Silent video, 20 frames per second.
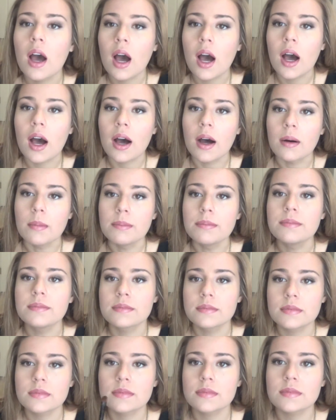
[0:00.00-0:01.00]

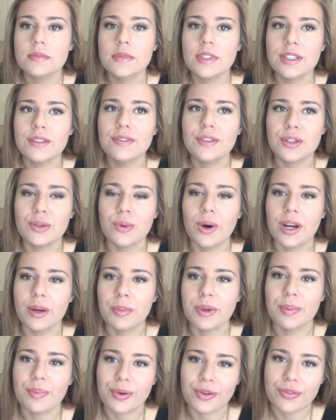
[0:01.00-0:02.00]

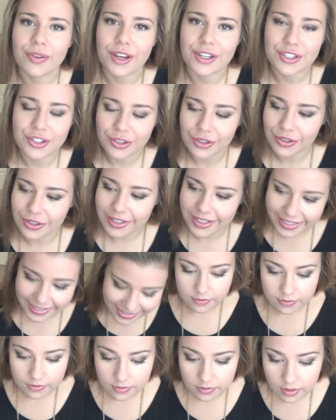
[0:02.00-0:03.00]
be professional.
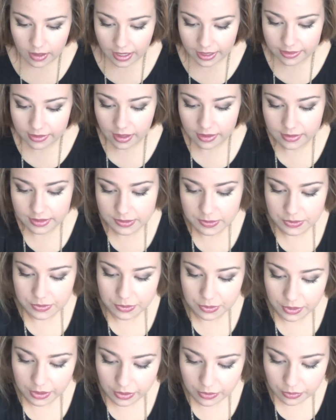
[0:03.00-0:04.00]
And I thought this was
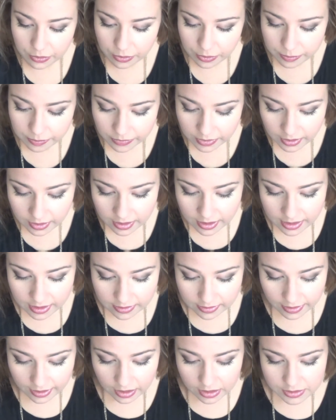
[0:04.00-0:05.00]
really cool.
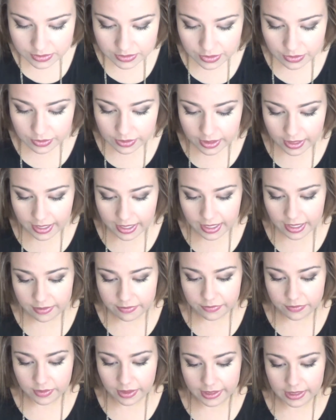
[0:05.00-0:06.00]
They also
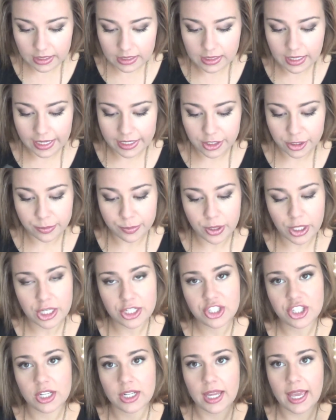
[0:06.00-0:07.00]
gave like a liner
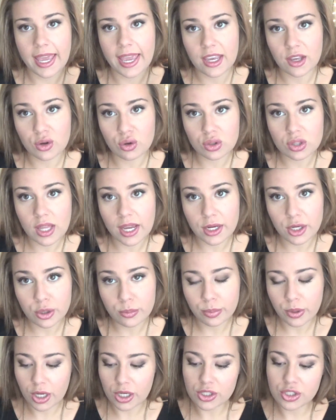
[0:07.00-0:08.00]
brush and an angled liner
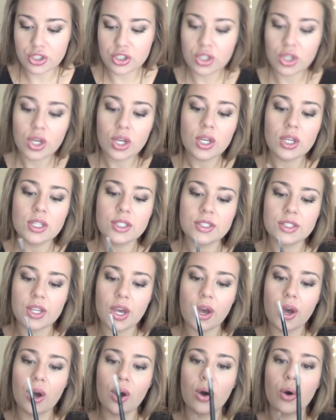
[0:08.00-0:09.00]
brush.
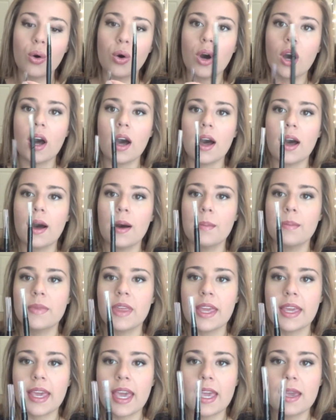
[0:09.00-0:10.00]
So
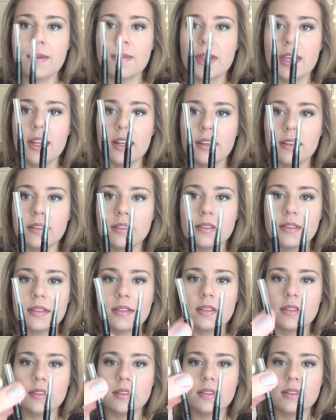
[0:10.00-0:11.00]
they came
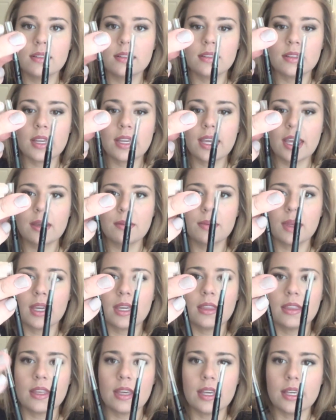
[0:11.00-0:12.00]

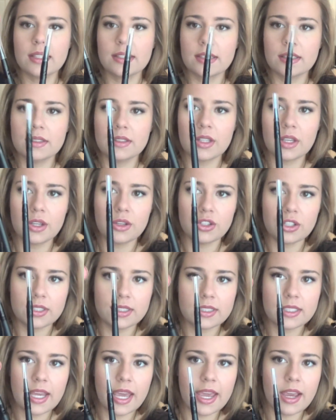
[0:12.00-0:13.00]
like this, and so you
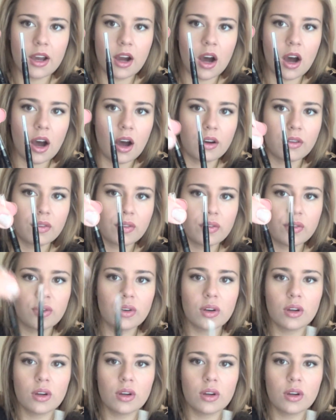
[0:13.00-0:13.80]
just take off